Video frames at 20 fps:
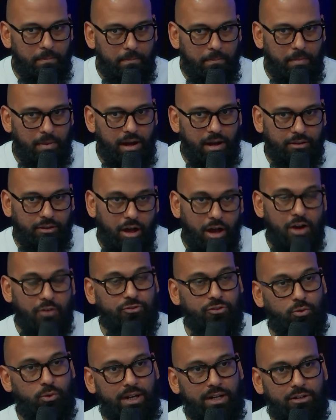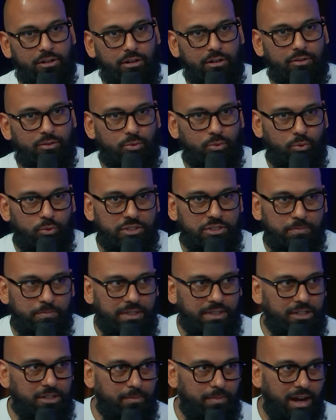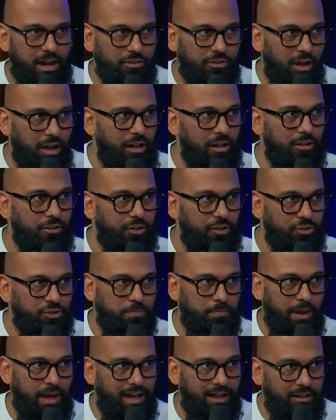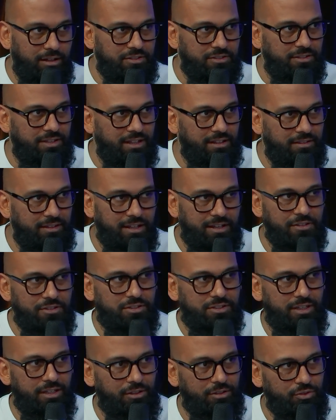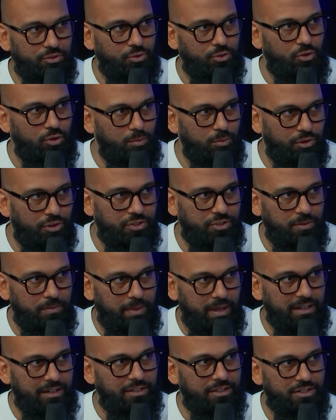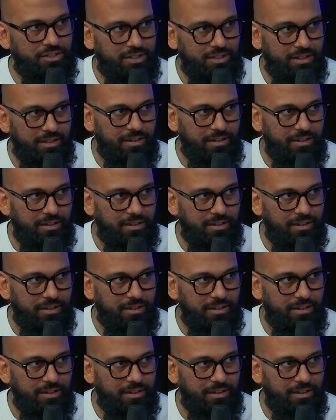But off the record, we speak about all those pilots that didn't scale to a commercial package.